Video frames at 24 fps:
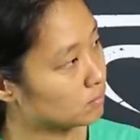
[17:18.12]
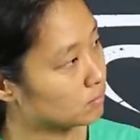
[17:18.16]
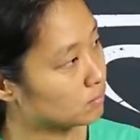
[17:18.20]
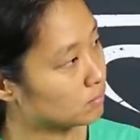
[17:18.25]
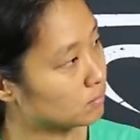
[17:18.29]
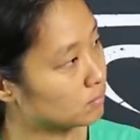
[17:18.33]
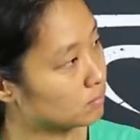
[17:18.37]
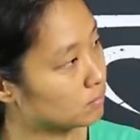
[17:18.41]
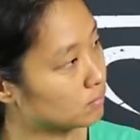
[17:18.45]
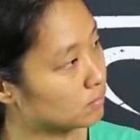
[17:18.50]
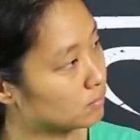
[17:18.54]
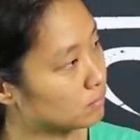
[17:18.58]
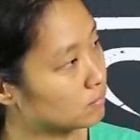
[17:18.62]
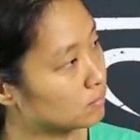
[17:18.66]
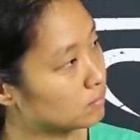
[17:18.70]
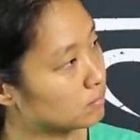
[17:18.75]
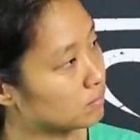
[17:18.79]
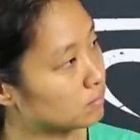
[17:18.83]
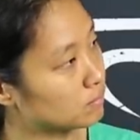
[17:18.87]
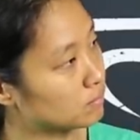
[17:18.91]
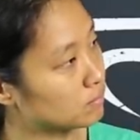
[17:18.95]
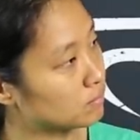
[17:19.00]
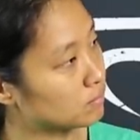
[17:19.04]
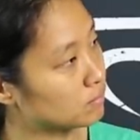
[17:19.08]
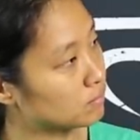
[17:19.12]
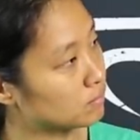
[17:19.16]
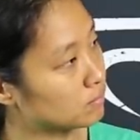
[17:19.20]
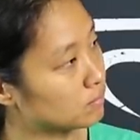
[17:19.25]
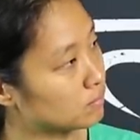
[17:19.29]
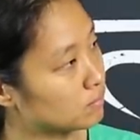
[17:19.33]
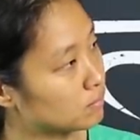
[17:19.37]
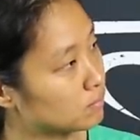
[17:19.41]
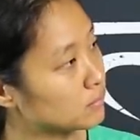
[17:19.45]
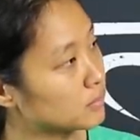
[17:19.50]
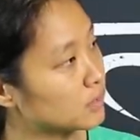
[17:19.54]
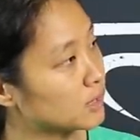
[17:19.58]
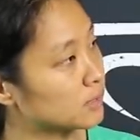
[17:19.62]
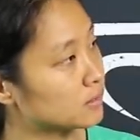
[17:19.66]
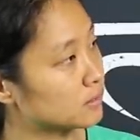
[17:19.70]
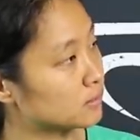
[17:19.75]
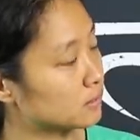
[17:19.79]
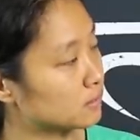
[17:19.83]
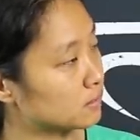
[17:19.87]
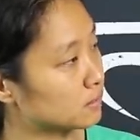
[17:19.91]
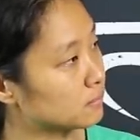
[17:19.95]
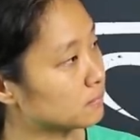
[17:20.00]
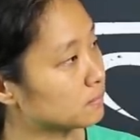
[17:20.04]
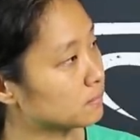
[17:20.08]

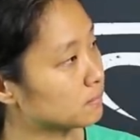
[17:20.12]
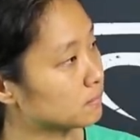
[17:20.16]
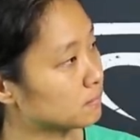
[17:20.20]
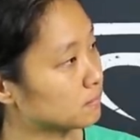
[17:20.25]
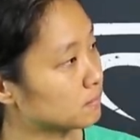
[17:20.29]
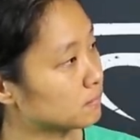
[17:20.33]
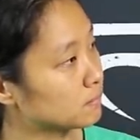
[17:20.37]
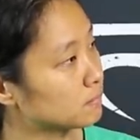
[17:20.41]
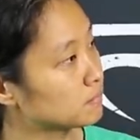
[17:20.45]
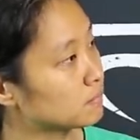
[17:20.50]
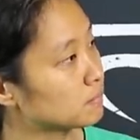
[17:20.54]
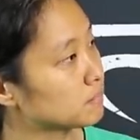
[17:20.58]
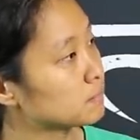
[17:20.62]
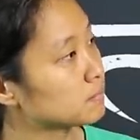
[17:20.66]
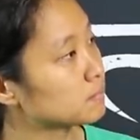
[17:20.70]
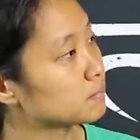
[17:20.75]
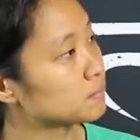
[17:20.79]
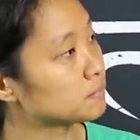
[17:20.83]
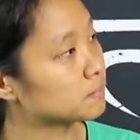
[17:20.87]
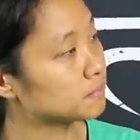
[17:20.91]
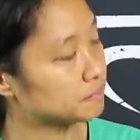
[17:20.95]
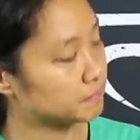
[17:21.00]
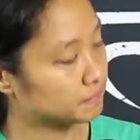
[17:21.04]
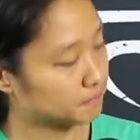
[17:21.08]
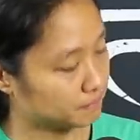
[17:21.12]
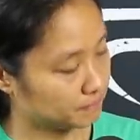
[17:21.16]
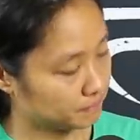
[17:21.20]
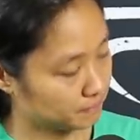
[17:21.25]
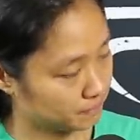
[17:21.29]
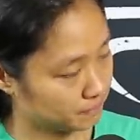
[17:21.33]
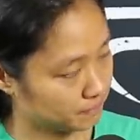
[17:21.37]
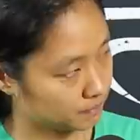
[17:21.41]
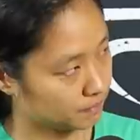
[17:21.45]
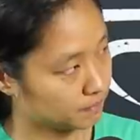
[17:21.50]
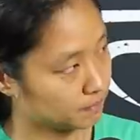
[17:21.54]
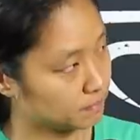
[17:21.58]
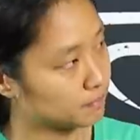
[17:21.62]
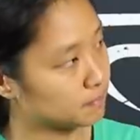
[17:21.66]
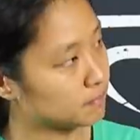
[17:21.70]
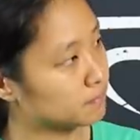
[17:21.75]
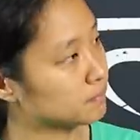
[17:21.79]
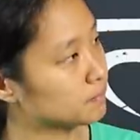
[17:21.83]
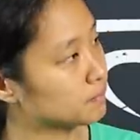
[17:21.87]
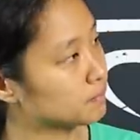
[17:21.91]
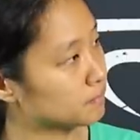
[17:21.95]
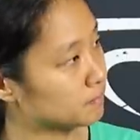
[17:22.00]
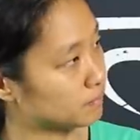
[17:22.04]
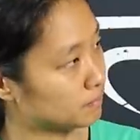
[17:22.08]

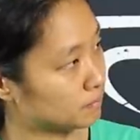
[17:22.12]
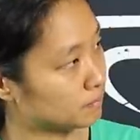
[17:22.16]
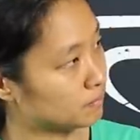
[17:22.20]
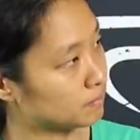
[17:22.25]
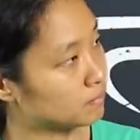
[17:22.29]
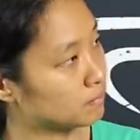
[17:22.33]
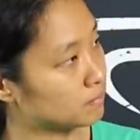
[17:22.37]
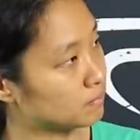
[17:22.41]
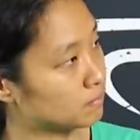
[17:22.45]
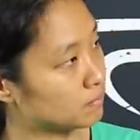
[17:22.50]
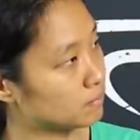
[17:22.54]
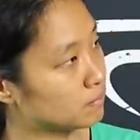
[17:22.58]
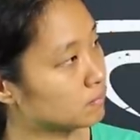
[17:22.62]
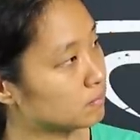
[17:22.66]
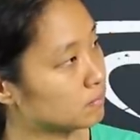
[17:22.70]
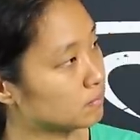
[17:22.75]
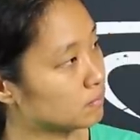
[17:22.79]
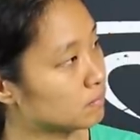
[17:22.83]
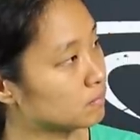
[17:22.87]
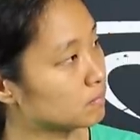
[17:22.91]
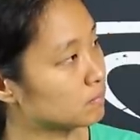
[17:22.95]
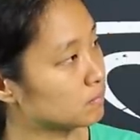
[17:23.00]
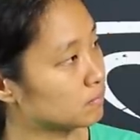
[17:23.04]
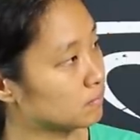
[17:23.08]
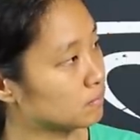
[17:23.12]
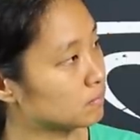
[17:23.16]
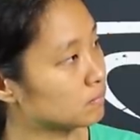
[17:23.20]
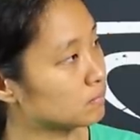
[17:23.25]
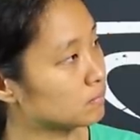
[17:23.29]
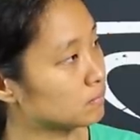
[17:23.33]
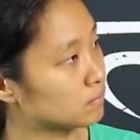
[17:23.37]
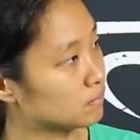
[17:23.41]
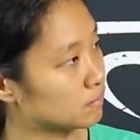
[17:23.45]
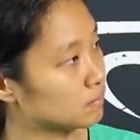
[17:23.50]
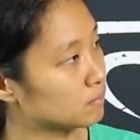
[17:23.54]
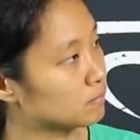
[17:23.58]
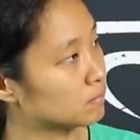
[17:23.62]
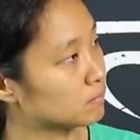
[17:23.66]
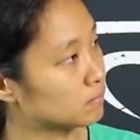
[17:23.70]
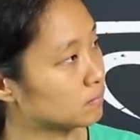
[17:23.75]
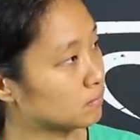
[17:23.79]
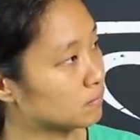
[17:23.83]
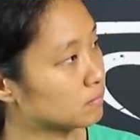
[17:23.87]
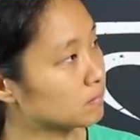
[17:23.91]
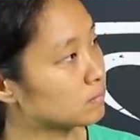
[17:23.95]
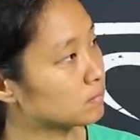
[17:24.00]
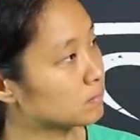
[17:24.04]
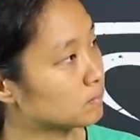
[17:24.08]

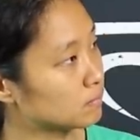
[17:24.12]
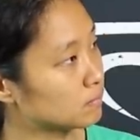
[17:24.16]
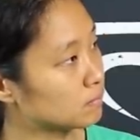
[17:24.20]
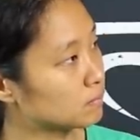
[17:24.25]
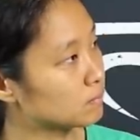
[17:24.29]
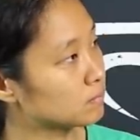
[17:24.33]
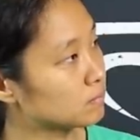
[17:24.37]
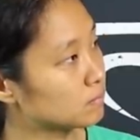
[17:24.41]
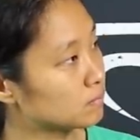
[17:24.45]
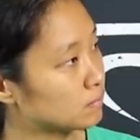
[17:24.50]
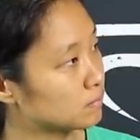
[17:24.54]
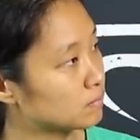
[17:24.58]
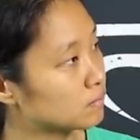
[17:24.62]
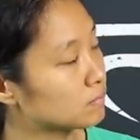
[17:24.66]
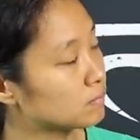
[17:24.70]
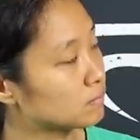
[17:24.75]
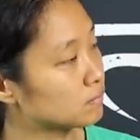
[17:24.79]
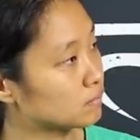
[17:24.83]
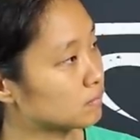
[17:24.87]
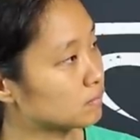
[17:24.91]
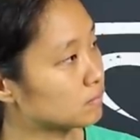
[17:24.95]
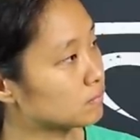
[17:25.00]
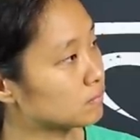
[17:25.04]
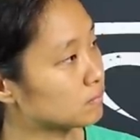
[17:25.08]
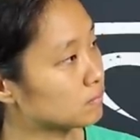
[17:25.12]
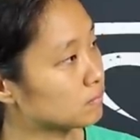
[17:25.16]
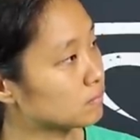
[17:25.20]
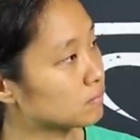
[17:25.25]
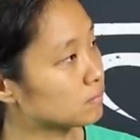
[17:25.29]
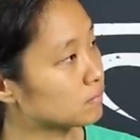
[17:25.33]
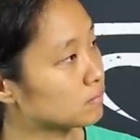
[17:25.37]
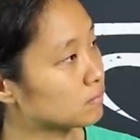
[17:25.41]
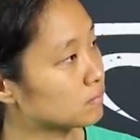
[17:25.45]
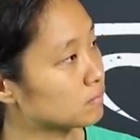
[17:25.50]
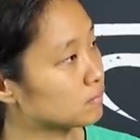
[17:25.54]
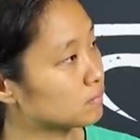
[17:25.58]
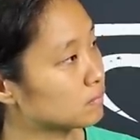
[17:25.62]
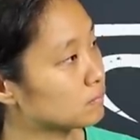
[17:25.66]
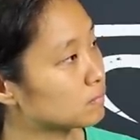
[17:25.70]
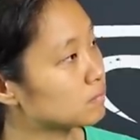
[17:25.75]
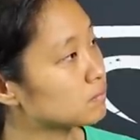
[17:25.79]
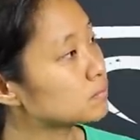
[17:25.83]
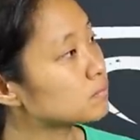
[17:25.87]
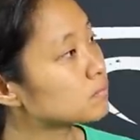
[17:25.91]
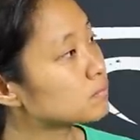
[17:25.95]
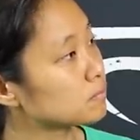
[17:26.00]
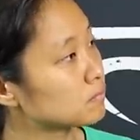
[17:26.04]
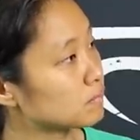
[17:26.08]
(not speaking)